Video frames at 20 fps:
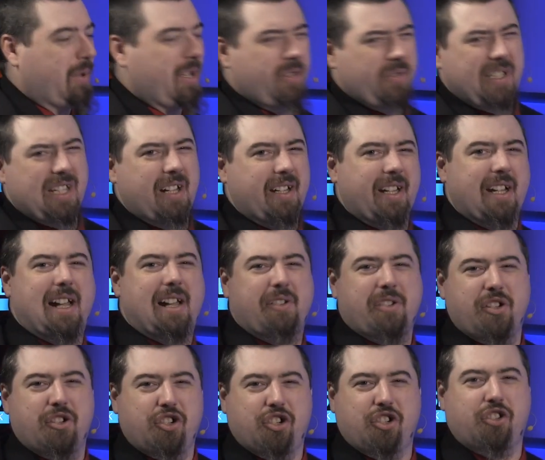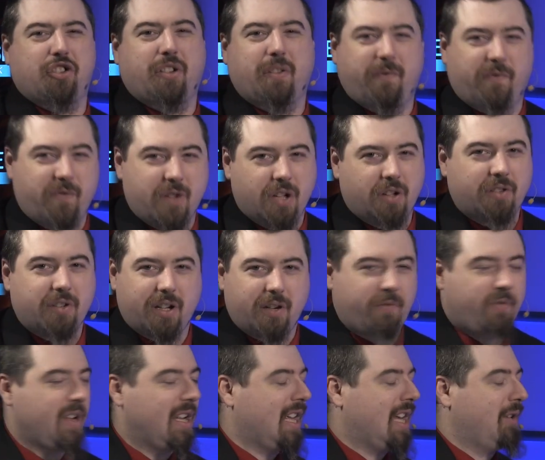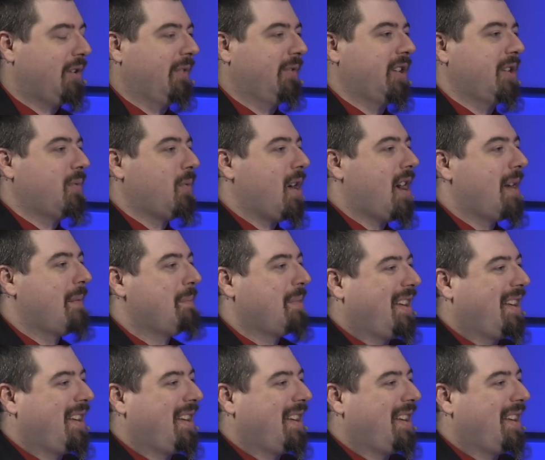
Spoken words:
We don't tell you how you should feel. You can feel however you want.